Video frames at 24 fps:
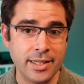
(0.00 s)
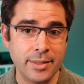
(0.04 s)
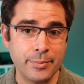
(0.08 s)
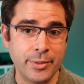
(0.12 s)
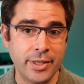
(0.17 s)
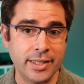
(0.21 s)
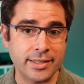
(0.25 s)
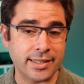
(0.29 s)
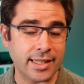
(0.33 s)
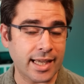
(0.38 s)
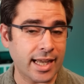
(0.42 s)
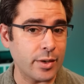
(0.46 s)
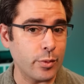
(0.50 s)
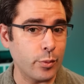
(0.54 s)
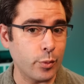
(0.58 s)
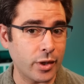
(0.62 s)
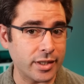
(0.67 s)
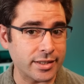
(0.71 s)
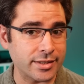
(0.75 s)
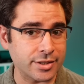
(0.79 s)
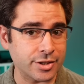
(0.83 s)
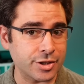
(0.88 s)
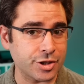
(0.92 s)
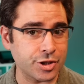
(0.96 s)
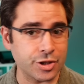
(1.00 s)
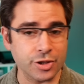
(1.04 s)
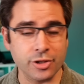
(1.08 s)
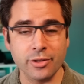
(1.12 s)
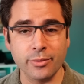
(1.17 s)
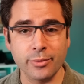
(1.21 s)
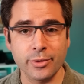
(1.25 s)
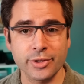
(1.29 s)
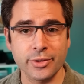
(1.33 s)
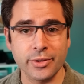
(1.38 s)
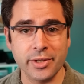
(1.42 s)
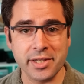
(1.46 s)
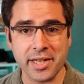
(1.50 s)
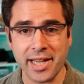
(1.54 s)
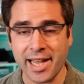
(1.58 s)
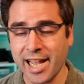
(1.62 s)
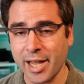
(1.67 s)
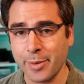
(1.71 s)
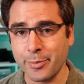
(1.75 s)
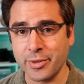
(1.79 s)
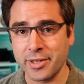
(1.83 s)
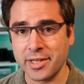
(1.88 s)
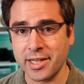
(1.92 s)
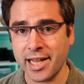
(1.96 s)
because I wasn't sure it was going to
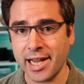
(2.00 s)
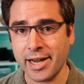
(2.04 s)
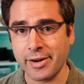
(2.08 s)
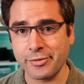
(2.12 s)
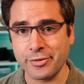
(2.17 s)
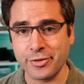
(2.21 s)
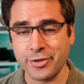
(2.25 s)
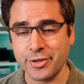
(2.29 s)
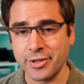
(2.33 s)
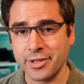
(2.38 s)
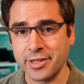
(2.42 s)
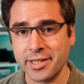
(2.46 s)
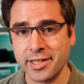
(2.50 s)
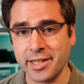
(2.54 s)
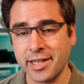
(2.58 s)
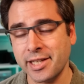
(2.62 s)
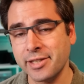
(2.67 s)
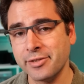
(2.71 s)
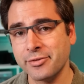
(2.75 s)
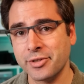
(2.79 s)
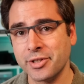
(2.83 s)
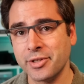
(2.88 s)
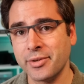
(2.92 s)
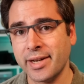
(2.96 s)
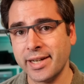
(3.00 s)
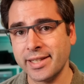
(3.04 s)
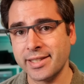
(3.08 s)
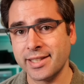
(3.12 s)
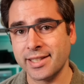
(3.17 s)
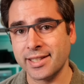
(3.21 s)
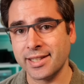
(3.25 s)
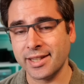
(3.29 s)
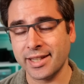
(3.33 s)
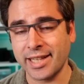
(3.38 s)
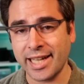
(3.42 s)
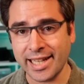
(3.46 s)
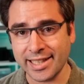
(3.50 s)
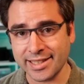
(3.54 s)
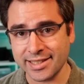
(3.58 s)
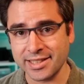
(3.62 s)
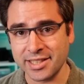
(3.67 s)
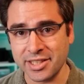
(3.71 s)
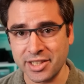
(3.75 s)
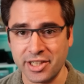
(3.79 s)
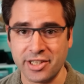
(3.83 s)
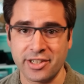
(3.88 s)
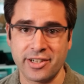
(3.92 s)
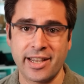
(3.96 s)
happen after the interview I did last
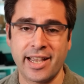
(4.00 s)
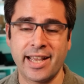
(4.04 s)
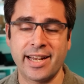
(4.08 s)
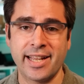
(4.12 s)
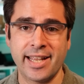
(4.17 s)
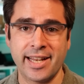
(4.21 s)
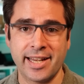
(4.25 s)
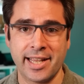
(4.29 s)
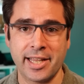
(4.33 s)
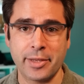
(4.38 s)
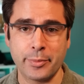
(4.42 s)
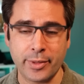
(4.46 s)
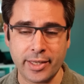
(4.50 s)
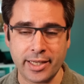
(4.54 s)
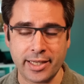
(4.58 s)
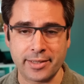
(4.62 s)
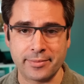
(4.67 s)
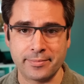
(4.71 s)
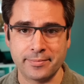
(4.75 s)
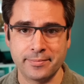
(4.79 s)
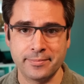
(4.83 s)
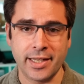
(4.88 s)
year at NAB.